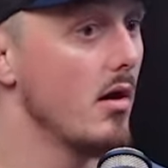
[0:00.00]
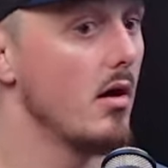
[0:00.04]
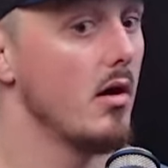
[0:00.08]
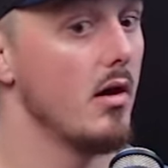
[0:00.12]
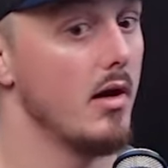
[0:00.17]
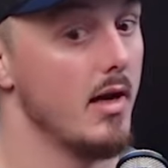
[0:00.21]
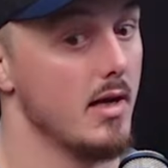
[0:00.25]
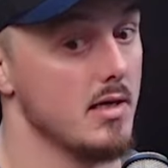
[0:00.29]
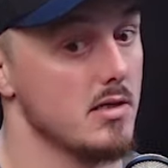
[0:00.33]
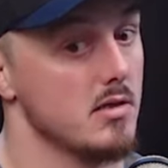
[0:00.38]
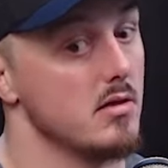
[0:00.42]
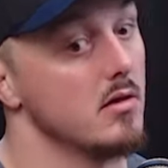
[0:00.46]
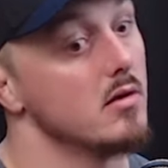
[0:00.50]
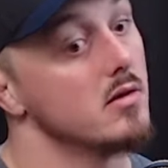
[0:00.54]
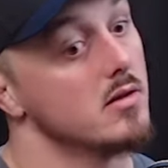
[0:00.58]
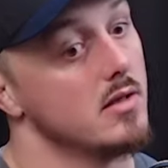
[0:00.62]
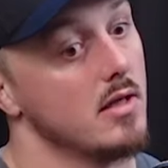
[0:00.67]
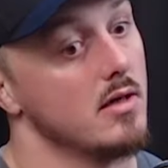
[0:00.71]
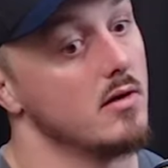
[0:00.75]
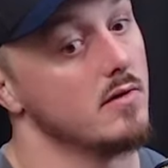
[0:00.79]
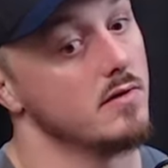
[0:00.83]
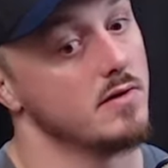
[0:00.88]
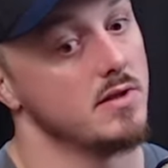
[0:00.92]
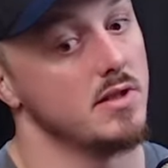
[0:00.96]
Let's look
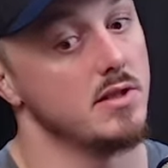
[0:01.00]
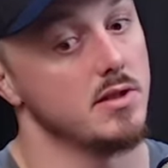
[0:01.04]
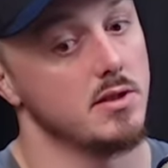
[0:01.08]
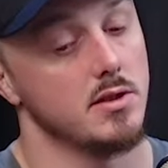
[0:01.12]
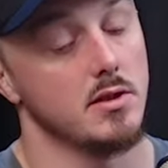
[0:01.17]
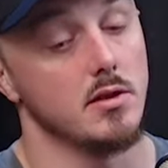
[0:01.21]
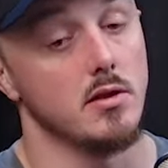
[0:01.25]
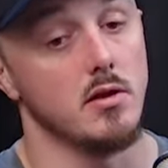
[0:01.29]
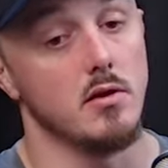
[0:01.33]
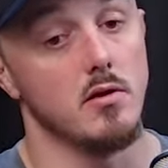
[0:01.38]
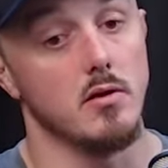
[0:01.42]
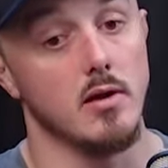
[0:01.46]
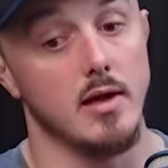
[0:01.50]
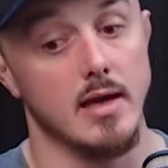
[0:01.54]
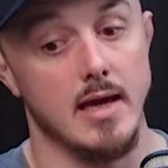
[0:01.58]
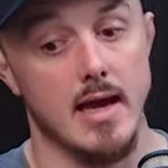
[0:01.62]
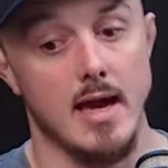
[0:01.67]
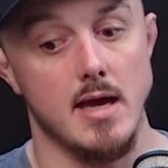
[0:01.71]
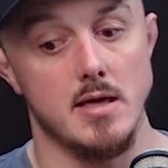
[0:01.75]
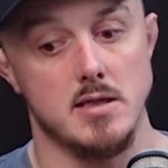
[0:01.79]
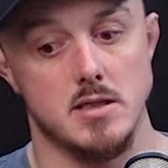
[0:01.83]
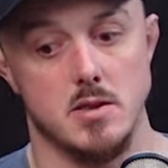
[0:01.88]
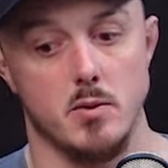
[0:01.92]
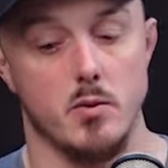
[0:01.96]
then obviously to
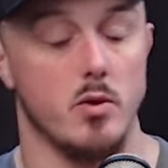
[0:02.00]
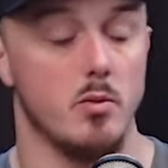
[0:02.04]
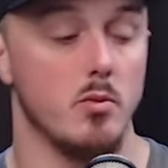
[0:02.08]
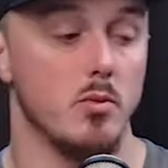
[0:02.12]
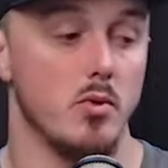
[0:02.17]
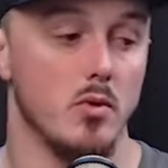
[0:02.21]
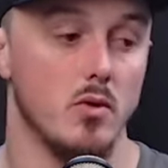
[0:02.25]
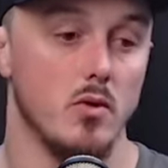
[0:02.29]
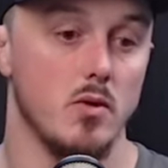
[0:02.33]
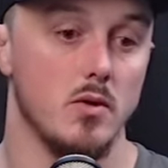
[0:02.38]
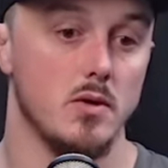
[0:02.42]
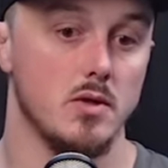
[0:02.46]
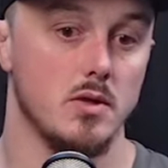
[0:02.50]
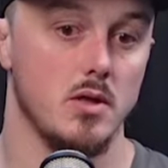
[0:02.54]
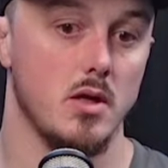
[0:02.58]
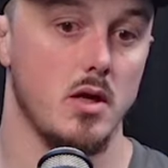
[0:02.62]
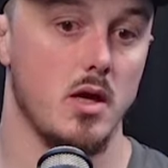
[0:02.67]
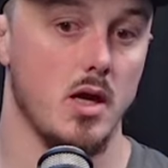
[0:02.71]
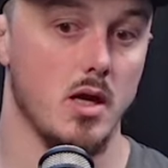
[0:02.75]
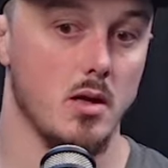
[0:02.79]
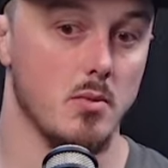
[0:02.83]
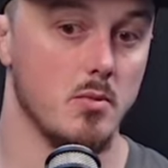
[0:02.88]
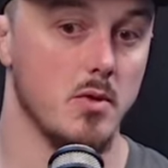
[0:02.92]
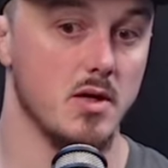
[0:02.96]
get someone on board
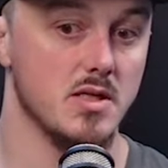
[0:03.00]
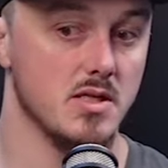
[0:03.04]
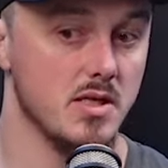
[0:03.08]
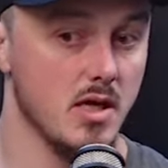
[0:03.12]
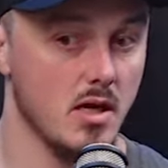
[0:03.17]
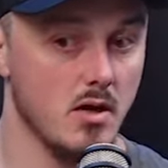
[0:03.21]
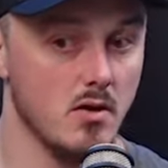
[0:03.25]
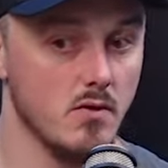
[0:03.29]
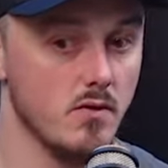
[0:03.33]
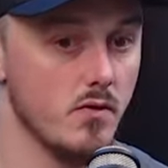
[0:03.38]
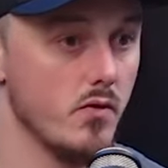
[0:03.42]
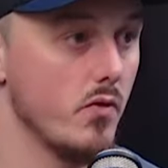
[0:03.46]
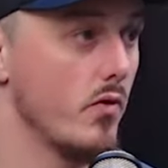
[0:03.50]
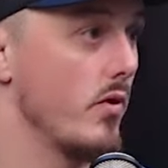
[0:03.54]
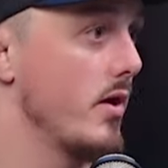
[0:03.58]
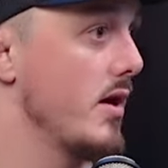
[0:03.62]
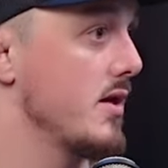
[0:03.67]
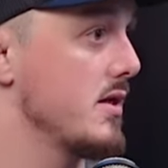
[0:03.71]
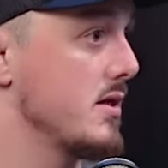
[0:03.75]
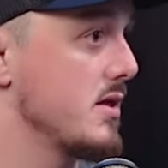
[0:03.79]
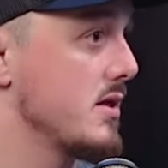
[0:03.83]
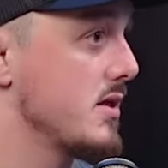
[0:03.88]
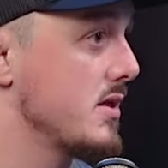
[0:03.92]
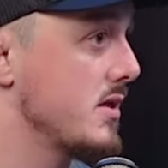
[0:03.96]
like myself, or an
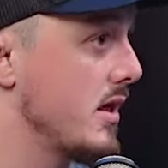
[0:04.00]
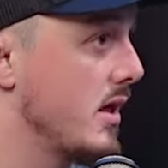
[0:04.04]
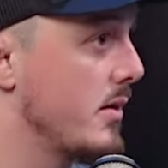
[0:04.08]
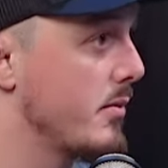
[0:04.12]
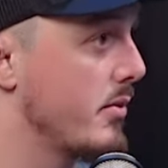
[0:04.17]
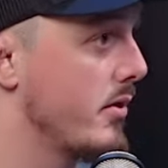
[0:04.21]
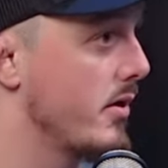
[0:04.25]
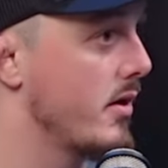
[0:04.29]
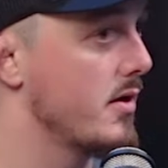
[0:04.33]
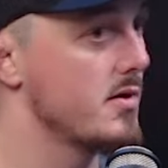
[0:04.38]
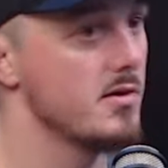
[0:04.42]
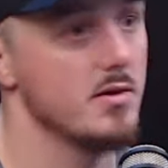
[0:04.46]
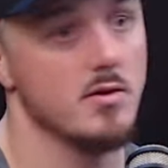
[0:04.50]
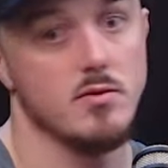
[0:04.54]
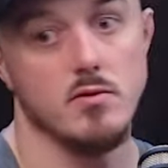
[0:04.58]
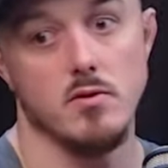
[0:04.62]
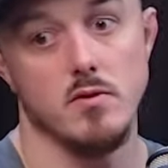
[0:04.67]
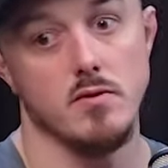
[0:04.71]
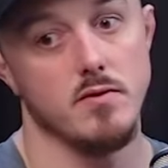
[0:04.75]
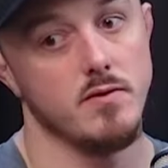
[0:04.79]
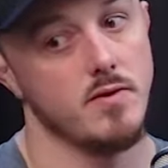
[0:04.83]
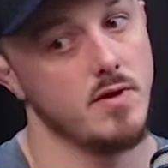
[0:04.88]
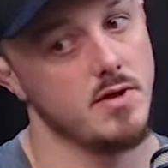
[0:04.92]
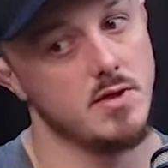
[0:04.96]
SNC person, or
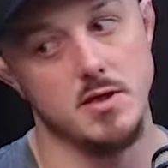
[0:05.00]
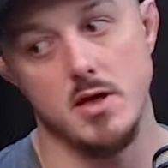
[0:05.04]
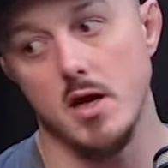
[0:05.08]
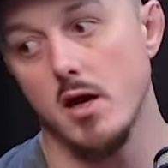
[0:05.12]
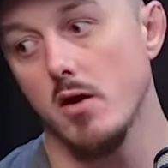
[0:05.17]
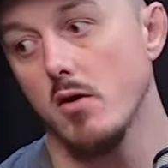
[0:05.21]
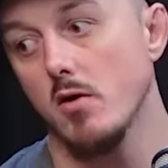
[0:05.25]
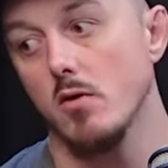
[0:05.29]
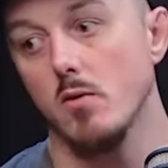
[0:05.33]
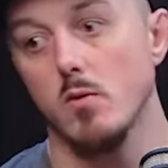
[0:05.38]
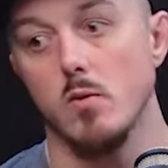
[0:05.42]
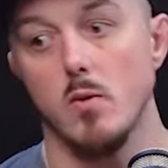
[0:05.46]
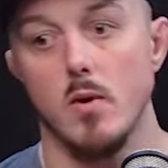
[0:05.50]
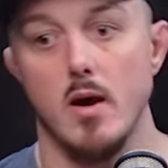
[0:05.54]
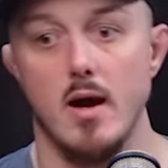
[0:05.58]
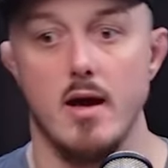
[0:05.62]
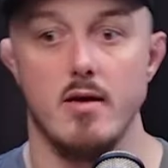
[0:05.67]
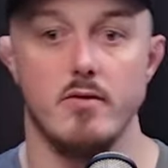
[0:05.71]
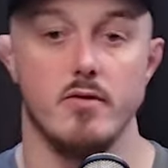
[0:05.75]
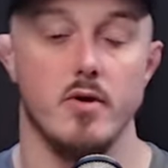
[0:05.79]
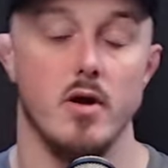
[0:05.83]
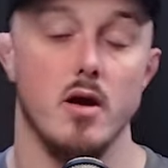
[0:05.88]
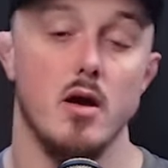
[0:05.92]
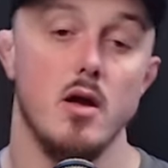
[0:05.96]
a physio, or
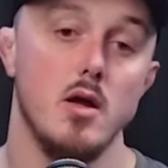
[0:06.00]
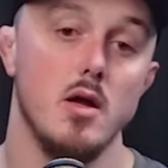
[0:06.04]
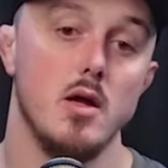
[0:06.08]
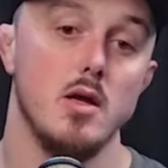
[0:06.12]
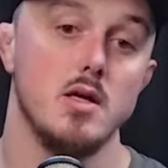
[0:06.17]
whatever,